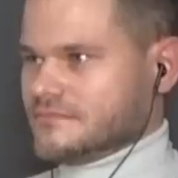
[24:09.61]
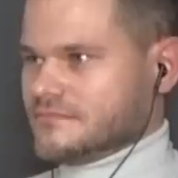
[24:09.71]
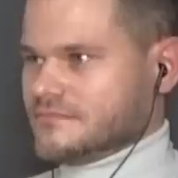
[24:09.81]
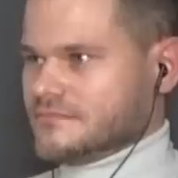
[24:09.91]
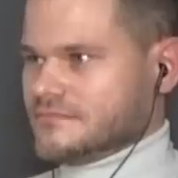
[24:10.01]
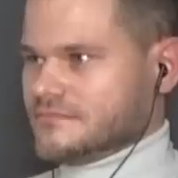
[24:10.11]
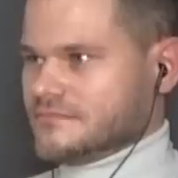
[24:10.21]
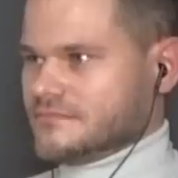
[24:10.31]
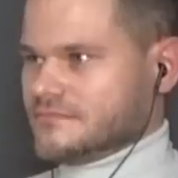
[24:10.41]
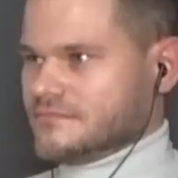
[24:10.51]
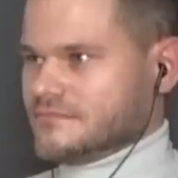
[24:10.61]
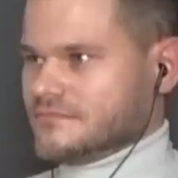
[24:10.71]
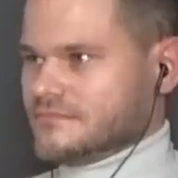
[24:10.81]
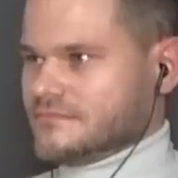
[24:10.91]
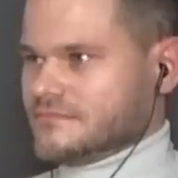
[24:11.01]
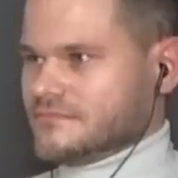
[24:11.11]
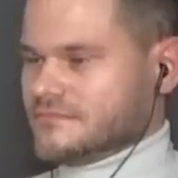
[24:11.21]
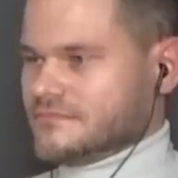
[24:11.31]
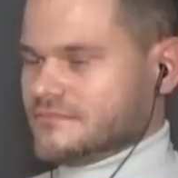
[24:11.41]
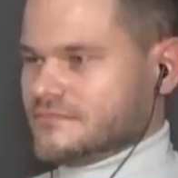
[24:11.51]

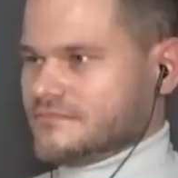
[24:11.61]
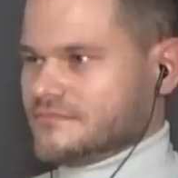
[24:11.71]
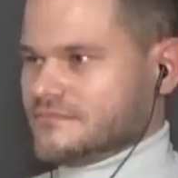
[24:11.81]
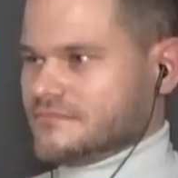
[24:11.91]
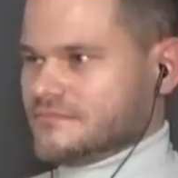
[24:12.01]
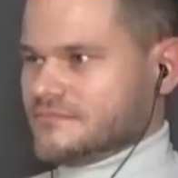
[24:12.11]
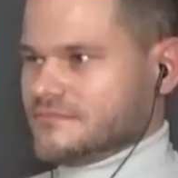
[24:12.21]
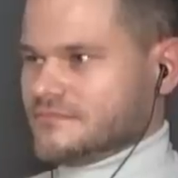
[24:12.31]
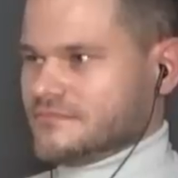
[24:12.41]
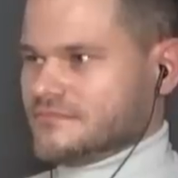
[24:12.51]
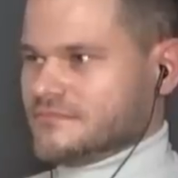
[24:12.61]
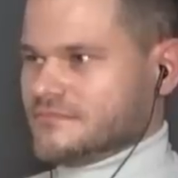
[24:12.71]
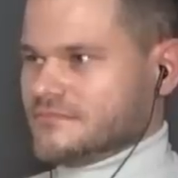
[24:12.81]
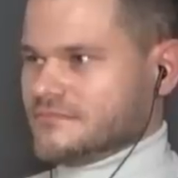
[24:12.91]
No words are spoken by the person on screen.